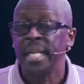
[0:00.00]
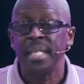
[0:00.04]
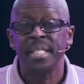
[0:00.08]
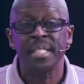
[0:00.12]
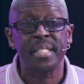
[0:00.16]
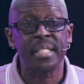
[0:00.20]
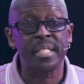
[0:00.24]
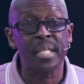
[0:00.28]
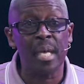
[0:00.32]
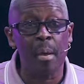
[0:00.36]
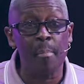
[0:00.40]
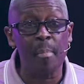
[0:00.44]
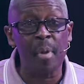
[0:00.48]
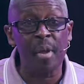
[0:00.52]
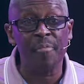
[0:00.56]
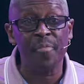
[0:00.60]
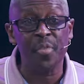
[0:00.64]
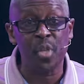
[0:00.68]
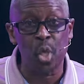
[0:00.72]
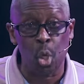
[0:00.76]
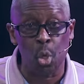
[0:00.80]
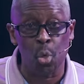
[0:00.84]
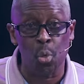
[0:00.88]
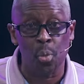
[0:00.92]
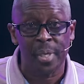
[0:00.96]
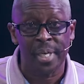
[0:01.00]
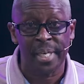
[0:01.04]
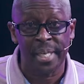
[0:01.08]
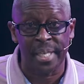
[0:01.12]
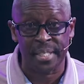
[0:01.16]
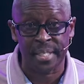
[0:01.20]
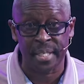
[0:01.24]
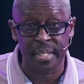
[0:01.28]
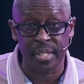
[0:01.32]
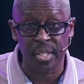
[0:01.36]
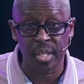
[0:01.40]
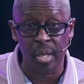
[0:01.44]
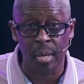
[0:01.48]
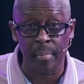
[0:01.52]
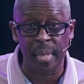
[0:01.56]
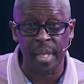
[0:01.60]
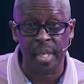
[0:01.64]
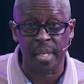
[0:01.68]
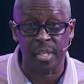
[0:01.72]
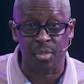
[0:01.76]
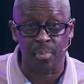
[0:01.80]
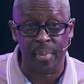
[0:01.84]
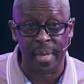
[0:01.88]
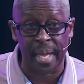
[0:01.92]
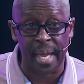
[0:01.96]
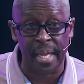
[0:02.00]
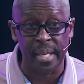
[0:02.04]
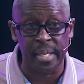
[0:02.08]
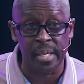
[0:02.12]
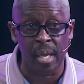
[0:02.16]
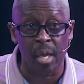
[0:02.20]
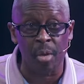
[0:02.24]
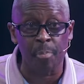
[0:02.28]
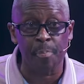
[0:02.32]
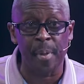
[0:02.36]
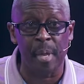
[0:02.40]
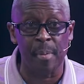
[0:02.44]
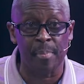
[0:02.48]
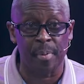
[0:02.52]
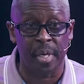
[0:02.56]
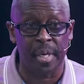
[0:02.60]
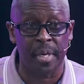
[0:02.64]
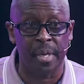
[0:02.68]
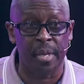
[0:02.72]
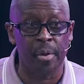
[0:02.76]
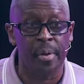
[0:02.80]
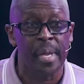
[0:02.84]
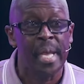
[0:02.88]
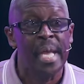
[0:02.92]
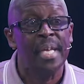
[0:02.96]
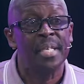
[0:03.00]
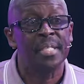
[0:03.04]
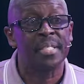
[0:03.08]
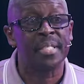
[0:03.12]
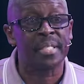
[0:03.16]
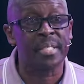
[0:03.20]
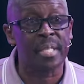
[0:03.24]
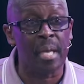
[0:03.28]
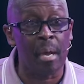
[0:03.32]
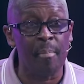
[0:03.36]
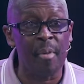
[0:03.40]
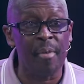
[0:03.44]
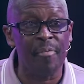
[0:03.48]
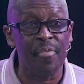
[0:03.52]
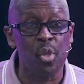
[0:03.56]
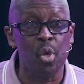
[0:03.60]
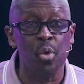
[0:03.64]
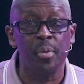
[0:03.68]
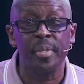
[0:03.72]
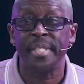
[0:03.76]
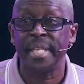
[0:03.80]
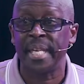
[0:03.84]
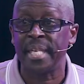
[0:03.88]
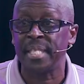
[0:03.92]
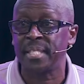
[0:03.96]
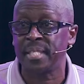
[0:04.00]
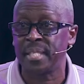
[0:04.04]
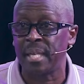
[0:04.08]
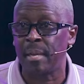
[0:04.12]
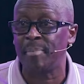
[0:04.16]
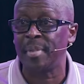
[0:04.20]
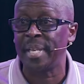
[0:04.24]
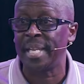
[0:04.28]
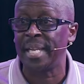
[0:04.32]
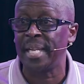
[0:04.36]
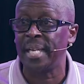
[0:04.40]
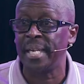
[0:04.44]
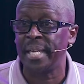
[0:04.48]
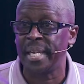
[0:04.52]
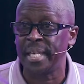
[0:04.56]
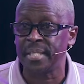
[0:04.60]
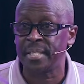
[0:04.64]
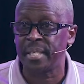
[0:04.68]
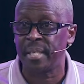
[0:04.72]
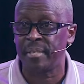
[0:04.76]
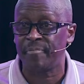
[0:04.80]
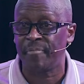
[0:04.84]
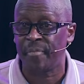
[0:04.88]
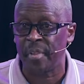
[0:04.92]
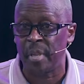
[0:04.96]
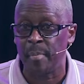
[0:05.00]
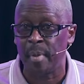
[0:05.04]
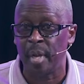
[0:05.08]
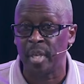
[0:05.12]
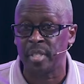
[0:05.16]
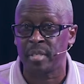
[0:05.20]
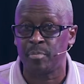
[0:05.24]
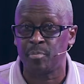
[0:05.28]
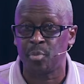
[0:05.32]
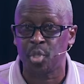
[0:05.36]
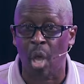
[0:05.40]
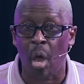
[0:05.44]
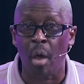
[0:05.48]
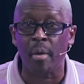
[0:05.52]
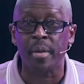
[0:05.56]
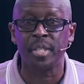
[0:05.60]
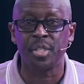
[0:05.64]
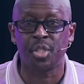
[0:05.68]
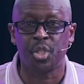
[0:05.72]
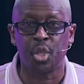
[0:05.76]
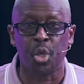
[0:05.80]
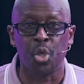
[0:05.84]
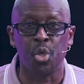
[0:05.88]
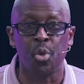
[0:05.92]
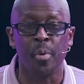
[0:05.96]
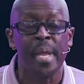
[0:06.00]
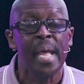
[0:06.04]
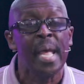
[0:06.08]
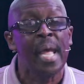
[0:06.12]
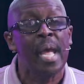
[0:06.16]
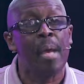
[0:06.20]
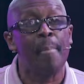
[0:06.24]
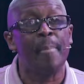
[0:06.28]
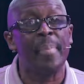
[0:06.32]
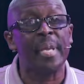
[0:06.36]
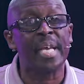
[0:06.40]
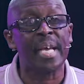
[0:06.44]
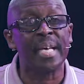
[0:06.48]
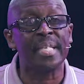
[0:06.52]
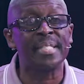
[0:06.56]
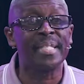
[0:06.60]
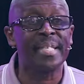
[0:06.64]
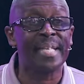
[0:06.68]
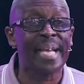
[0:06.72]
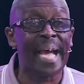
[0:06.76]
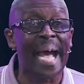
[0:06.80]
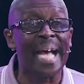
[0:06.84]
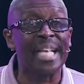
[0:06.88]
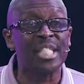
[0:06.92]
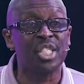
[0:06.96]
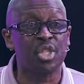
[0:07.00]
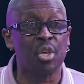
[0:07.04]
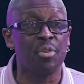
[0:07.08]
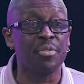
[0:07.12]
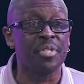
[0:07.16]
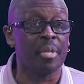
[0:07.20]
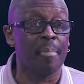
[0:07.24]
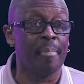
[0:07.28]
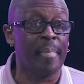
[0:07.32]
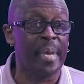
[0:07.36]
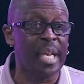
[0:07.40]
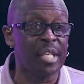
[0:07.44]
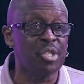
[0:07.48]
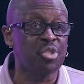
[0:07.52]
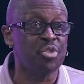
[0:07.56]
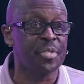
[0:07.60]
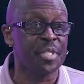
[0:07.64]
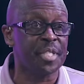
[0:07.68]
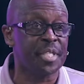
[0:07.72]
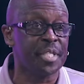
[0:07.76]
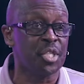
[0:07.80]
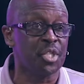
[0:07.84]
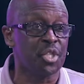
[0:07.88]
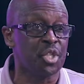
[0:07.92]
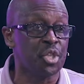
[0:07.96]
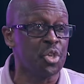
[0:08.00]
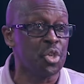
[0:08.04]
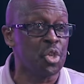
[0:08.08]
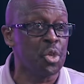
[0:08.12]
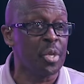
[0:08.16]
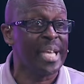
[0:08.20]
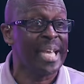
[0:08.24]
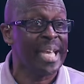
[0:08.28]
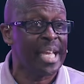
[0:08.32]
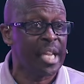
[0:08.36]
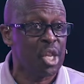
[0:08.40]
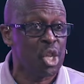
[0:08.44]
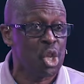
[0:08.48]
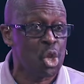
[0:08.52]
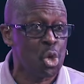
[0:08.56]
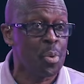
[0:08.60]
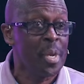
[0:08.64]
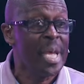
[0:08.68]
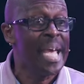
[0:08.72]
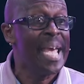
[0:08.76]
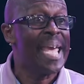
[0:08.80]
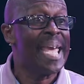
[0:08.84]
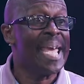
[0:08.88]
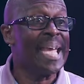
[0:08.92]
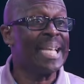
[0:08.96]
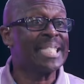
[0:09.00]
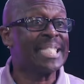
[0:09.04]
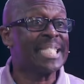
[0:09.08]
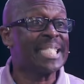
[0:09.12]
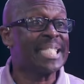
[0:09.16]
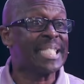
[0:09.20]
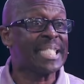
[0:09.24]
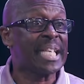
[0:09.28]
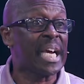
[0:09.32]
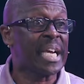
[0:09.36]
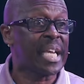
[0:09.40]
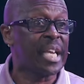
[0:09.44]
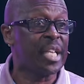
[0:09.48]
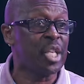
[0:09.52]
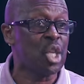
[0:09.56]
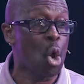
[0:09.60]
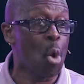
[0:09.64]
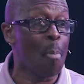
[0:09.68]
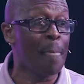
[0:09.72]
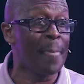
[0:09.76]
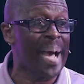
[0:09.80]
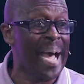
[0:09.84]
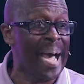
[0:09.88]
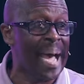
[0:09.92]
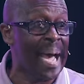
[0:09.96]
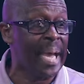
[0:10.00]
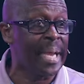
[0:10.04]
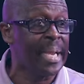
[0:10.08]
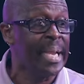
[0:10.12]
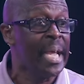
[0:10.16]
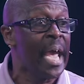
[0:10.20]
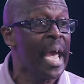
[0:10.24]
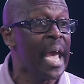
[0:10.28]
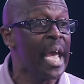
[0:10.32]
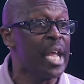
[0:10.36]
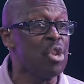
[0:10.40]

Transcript: Some of you, listen to me, because we got young people in here. Some of you did something illicit. Females, I'm talking to you. And because the guy shows some interest in you, it's stuck in your mind.